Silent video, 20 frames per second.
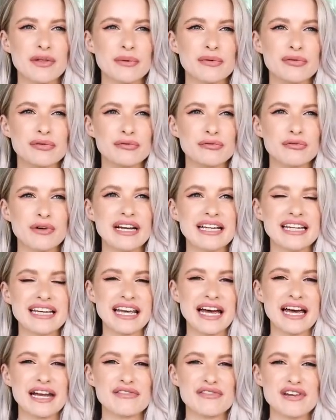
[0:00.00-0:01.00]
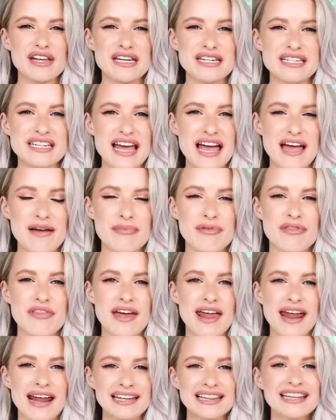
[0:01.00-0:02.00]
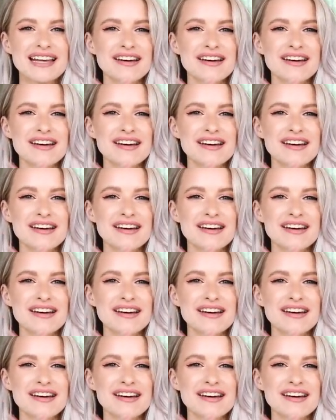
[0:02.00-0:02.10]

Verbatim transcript: that was really kind of in-depth and had